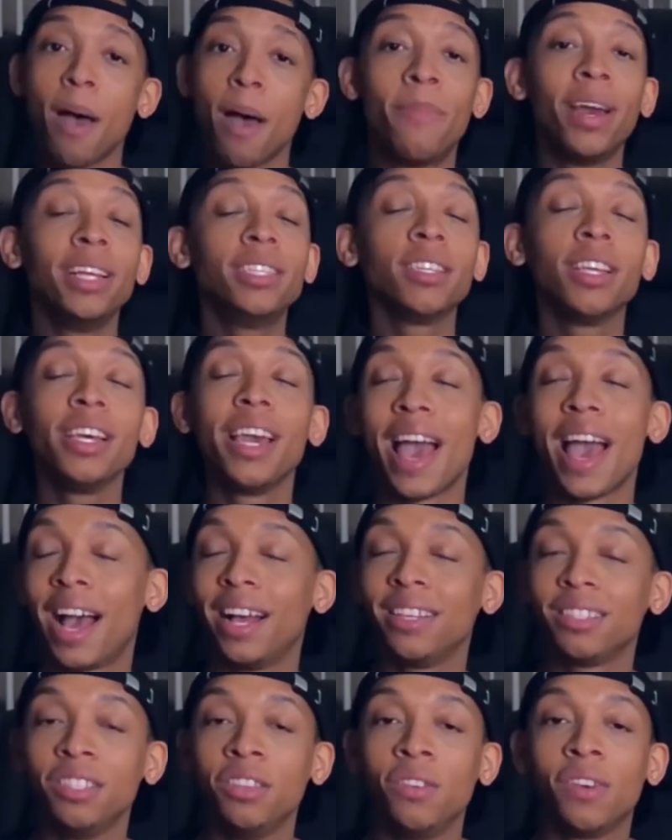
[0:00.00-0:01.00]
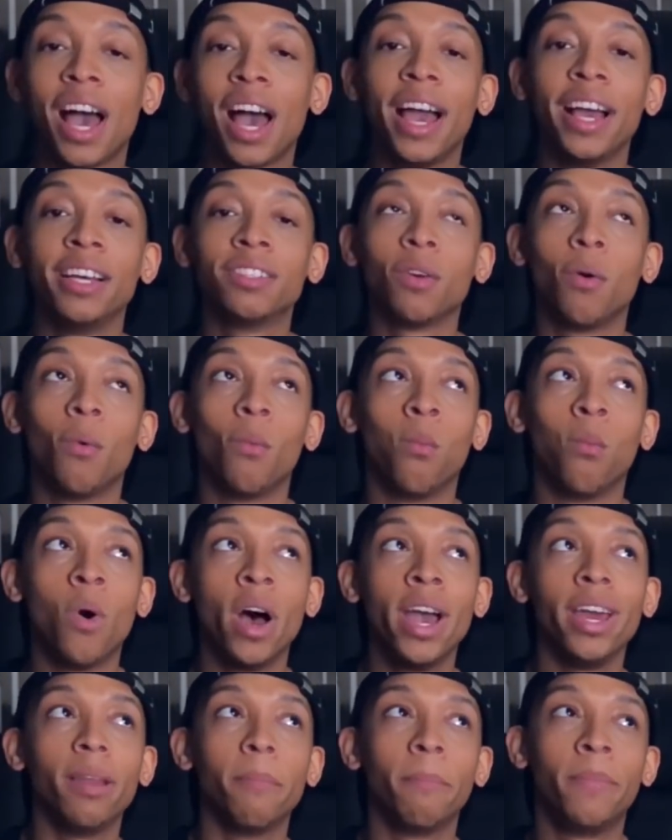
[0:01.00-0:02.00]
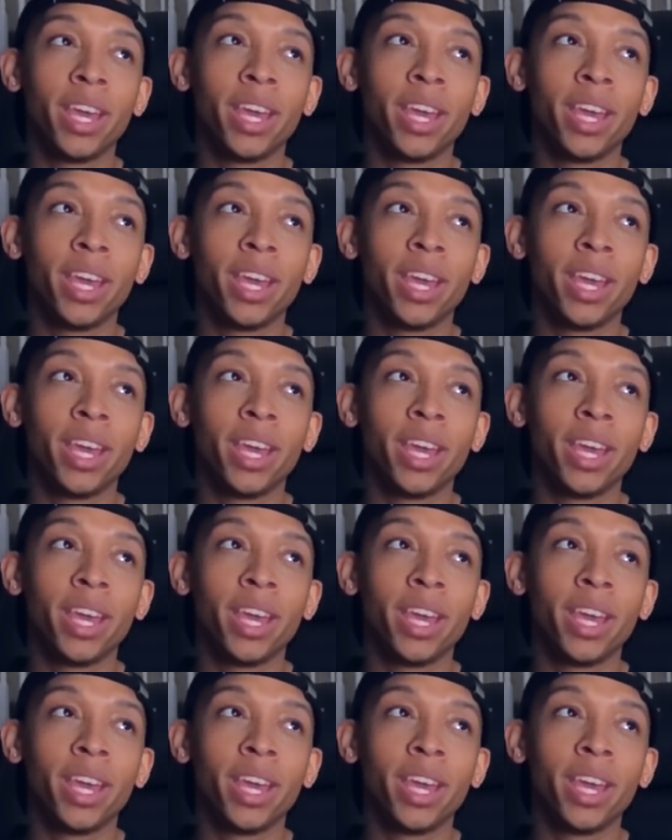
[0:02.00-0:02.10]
basically asking you guys what